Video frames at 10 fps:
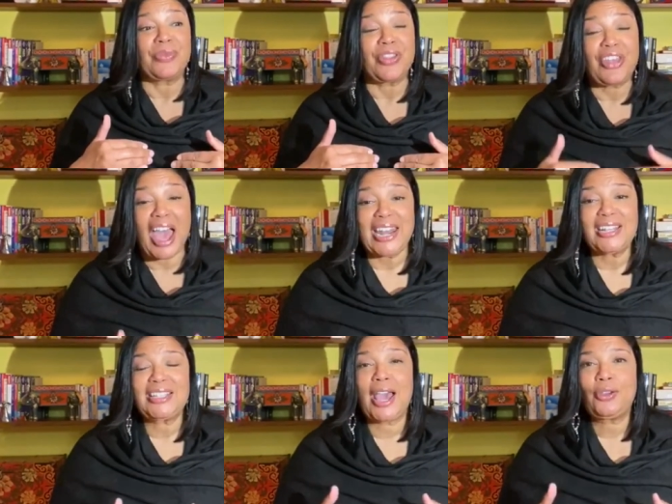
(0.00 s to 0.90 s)
that
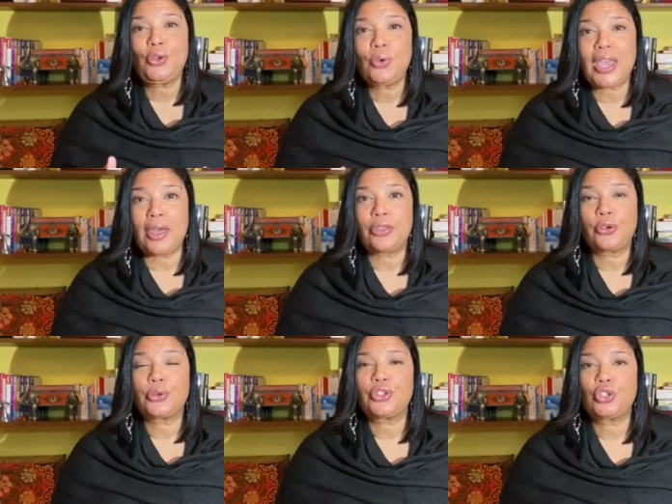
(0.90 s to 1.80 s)
is how you get
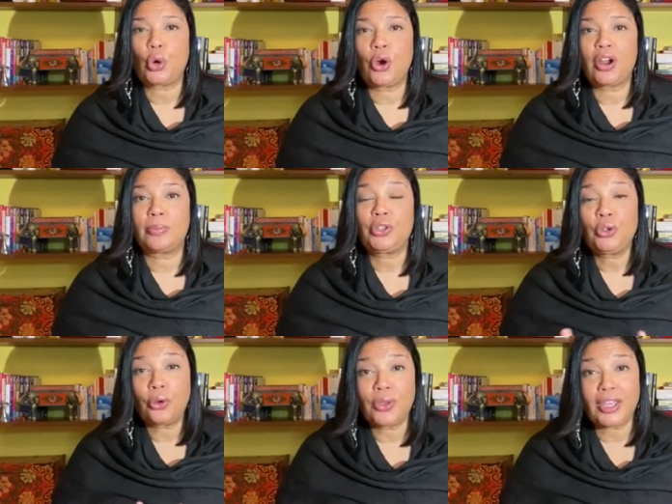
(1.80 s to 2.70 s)
through a storm. You
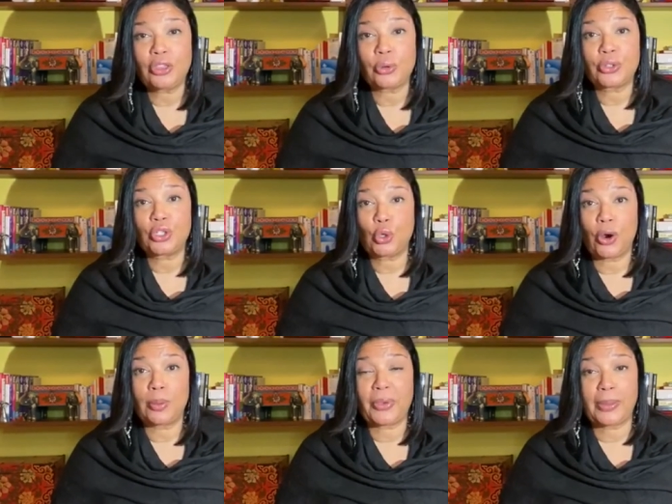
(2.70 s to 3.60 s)
don't get through a
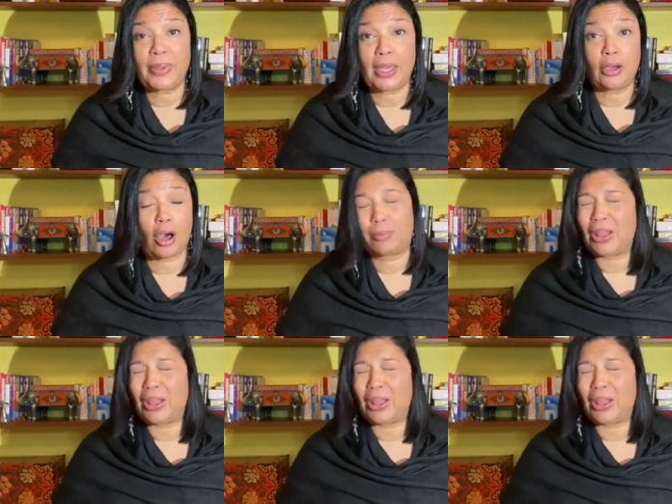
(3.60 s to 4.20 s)
storm by being all